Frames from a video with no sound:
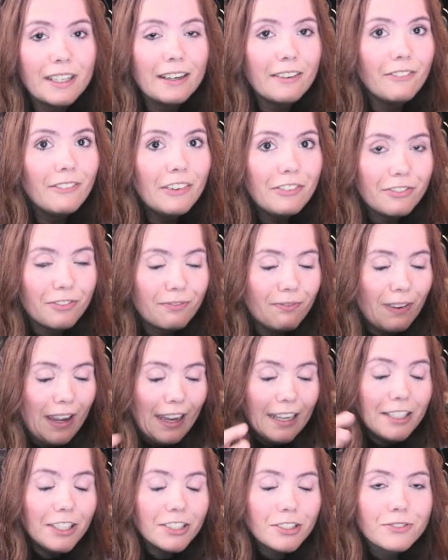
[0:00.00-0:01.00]

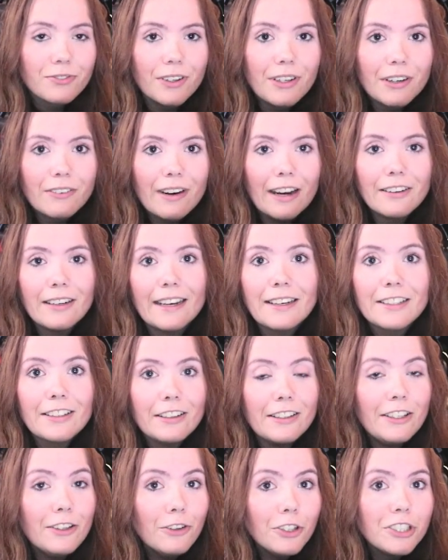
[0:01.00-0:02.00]
and just run around. Like,
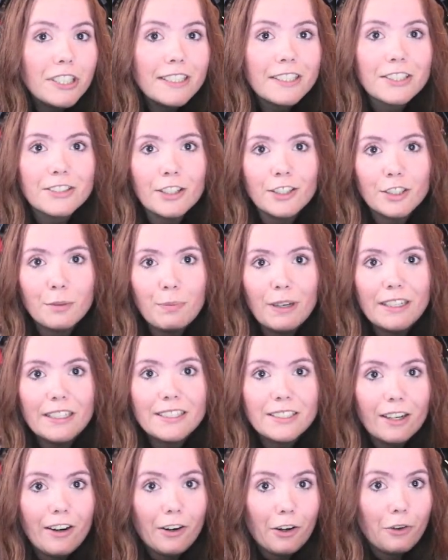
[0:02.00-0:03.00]
usually the starter
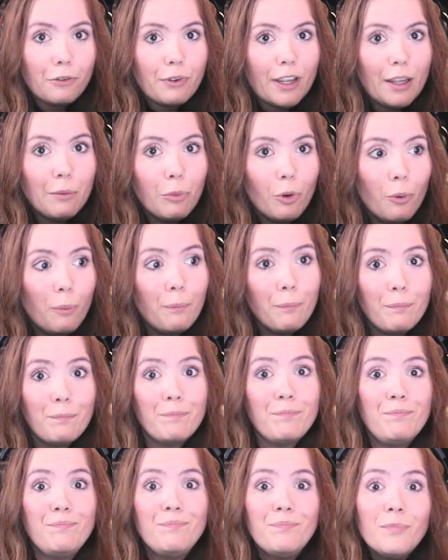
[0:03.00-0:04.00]
planets are available.
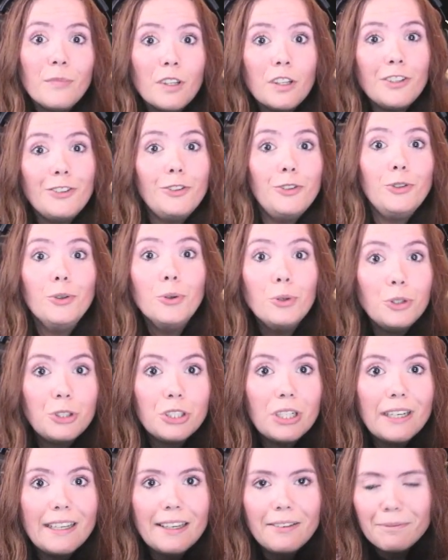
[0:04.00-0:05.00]

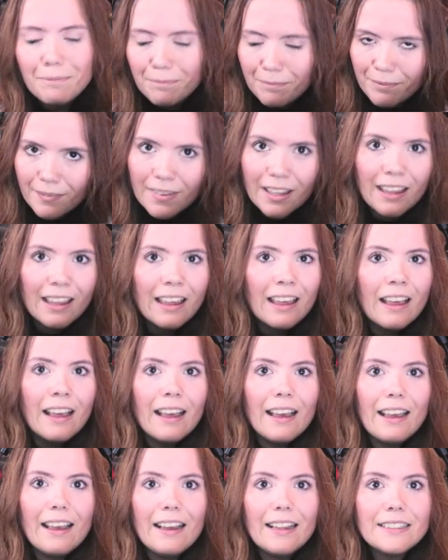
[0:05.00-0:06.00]
Usually.
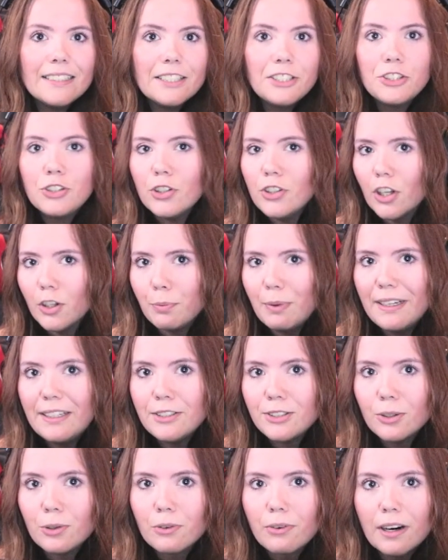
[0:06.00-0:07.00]
And it should not be
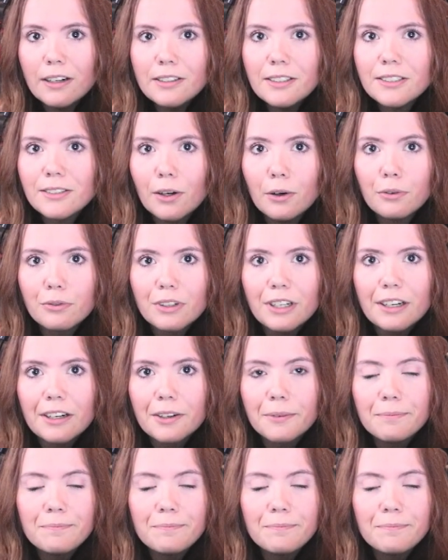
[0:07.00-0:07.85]
too crowded over there.